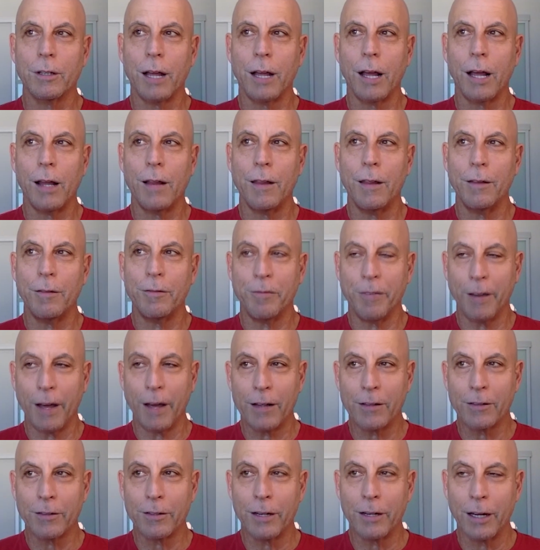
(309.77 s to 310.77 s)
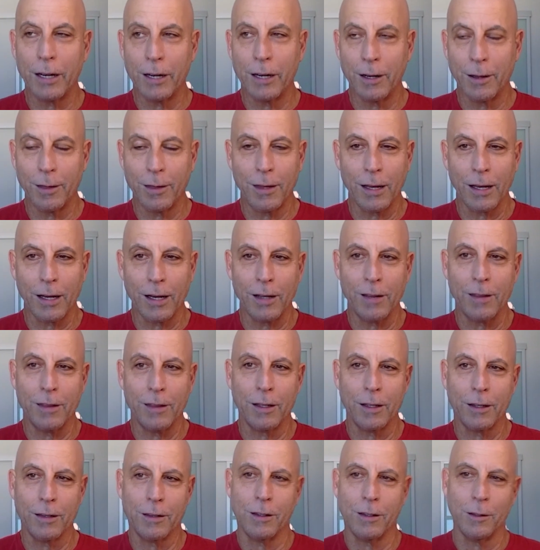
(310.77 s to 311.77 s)
And the fascinating thing, I
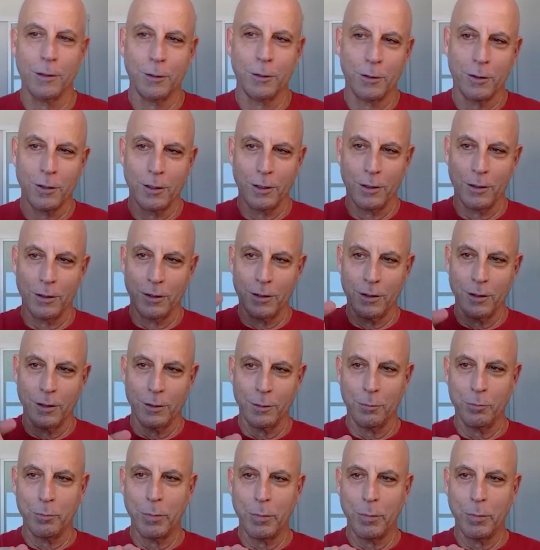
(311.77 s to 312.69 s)
think the